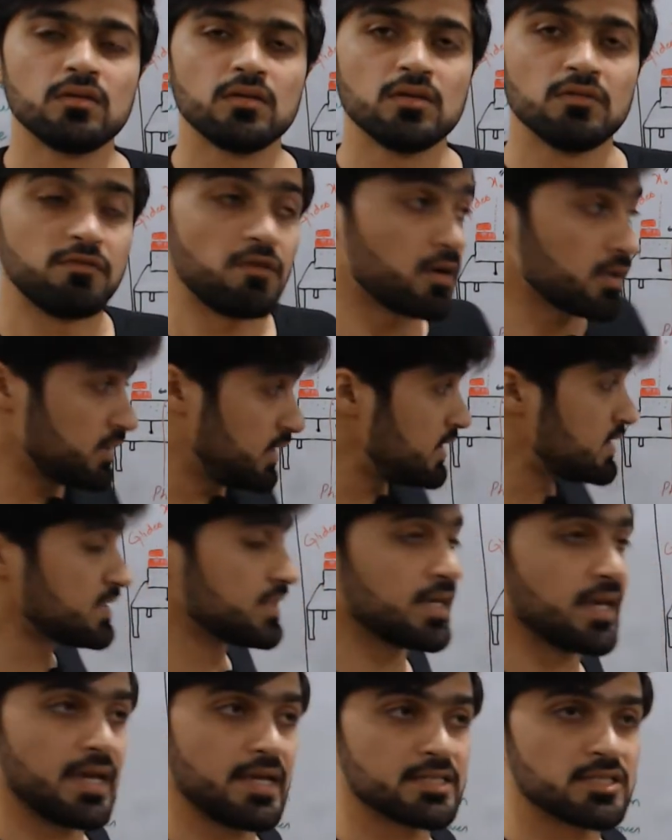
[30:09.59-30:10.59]
for this
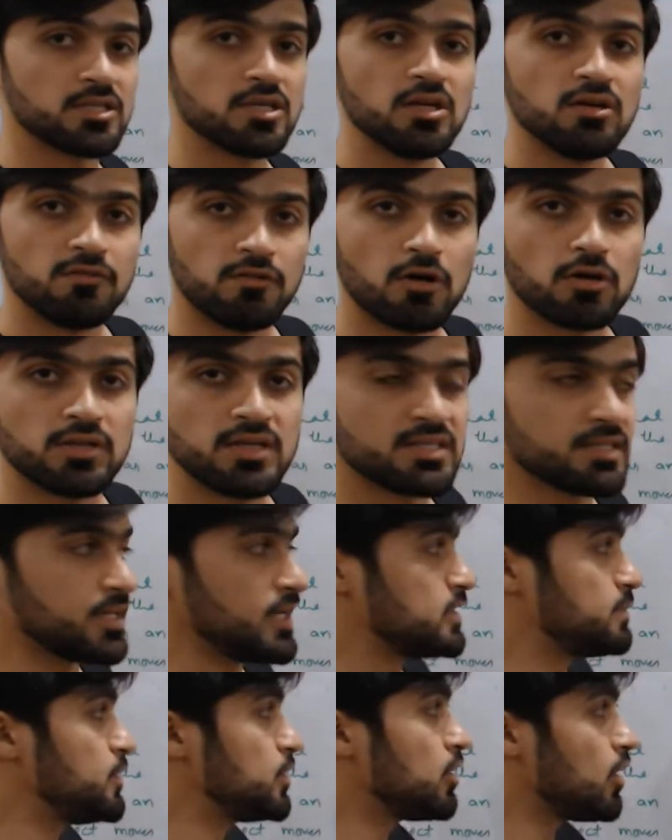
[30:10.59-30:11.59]
case,
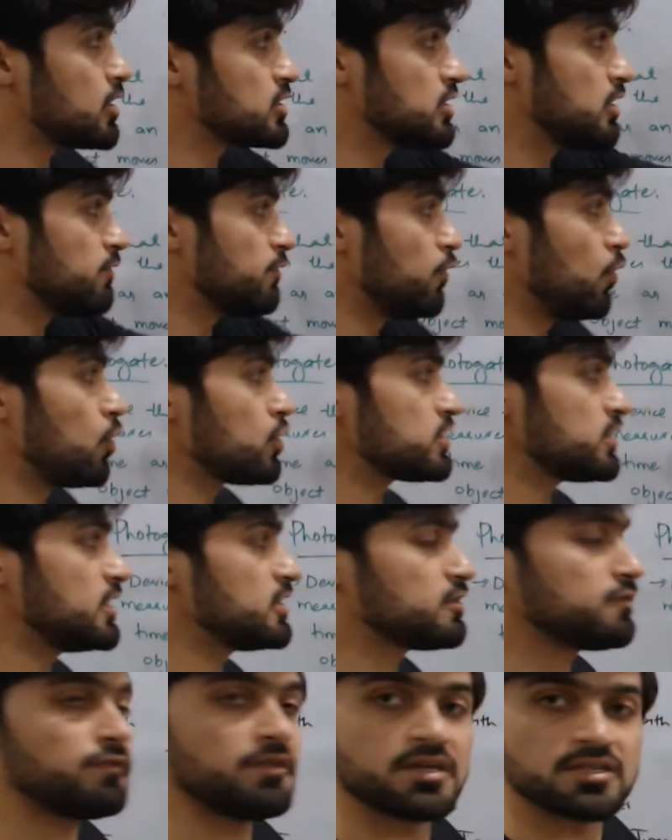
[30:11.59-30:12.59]
because the force is
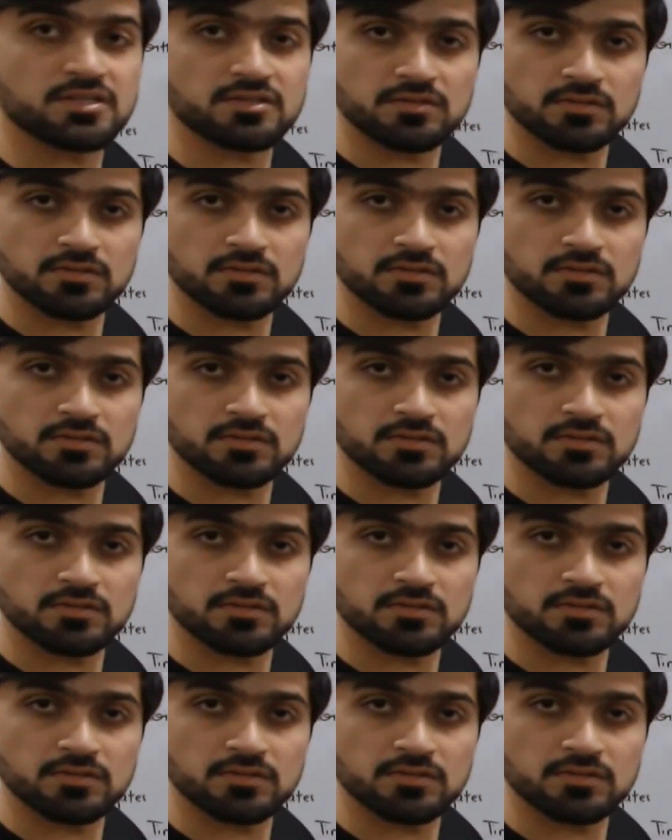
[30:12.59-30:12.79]
fixed.